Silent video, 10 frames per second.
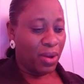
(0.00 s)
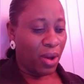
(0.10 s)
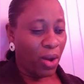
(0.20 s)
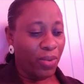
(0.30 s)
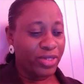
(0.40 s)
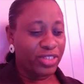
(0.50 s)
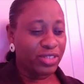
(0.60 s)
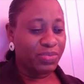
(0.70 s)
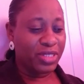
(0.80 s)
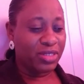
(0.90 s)
how it
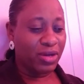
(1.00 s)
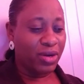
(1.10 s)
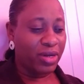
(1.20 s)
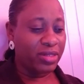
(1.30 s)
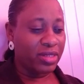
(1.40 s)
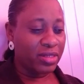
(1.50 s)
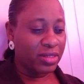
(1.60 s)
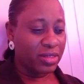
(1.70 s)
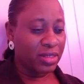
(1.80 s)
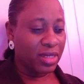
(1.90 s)
should be taught,
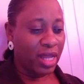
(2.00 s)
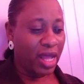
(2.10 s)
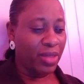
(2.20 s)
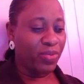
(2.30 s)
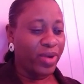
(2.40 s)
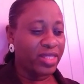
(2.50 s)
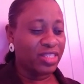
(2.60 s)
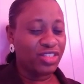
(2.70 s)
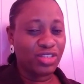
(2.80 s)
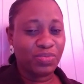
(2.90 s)
and when
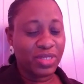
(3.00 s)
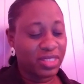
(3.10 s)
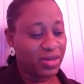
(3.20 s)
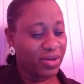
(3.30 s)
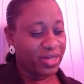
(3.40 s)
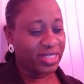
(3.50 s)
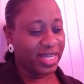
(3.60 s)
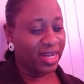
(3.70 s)
it should be taught